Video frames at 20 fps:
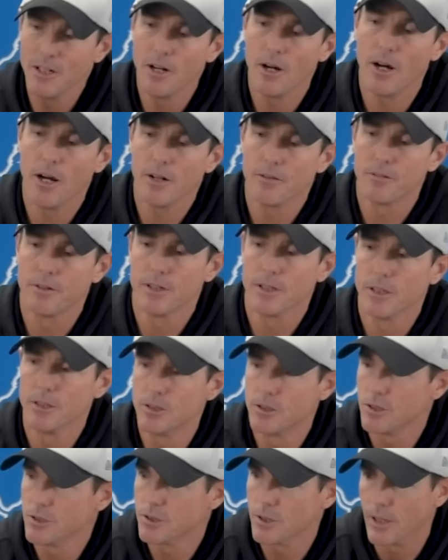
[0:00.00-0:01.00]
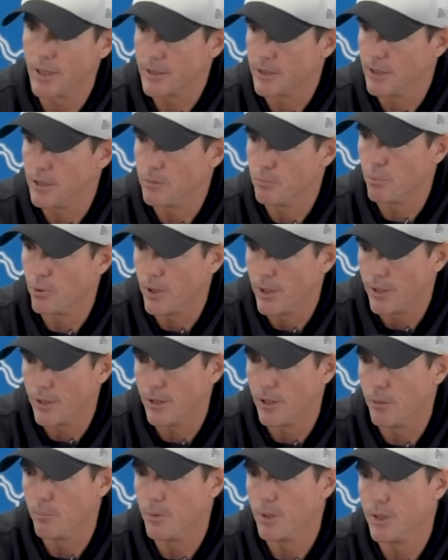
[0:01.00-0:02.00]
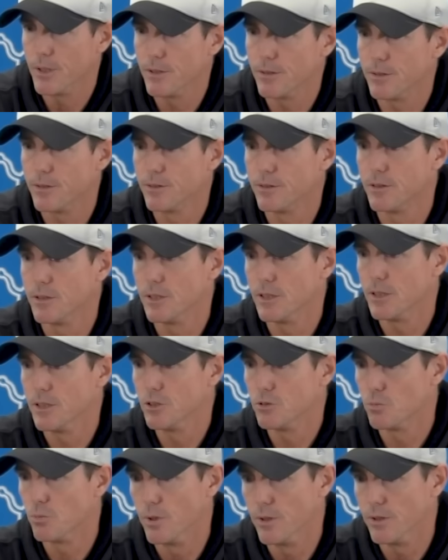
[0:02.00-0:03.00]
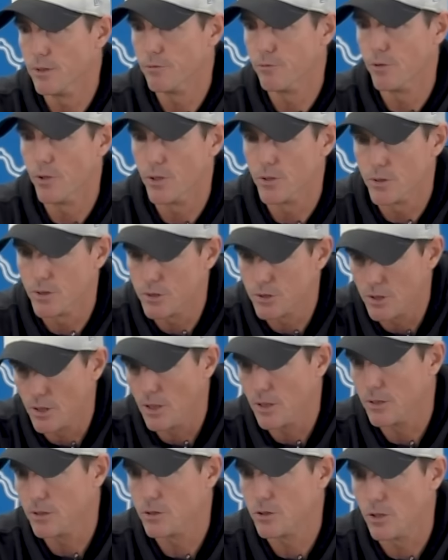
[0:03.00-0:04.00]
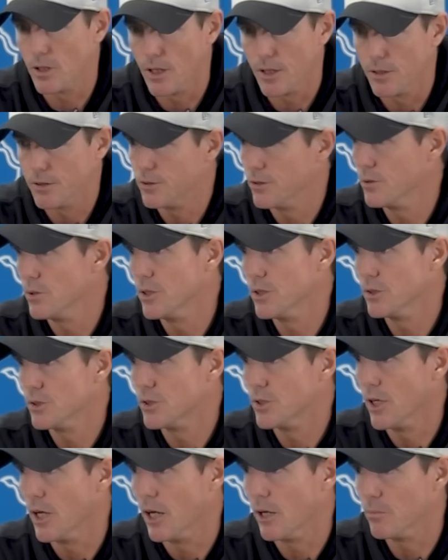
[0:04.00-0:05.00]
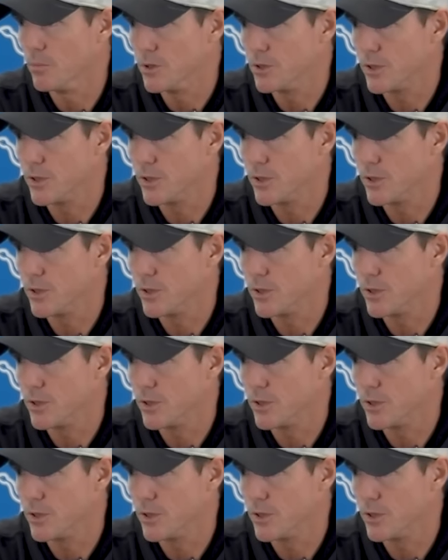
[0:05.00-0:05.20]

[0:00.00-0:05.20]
I think it's just like any player. I mean, he's really focused on trying to do his job.